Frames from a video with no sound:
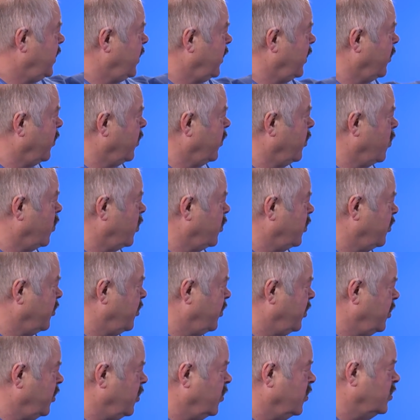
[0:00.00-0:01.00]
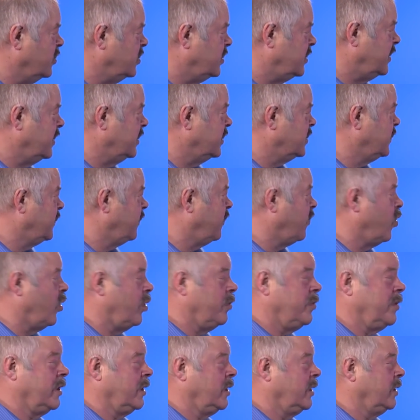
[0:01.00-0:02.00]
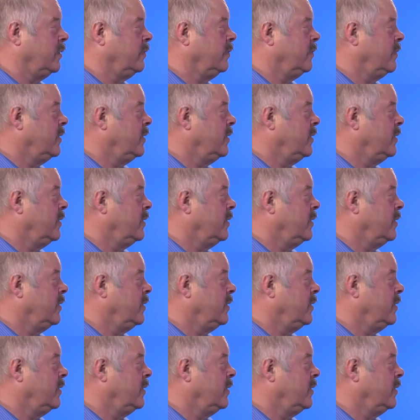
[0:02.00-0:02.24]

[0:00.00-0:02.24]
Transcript: here in order to use this formula.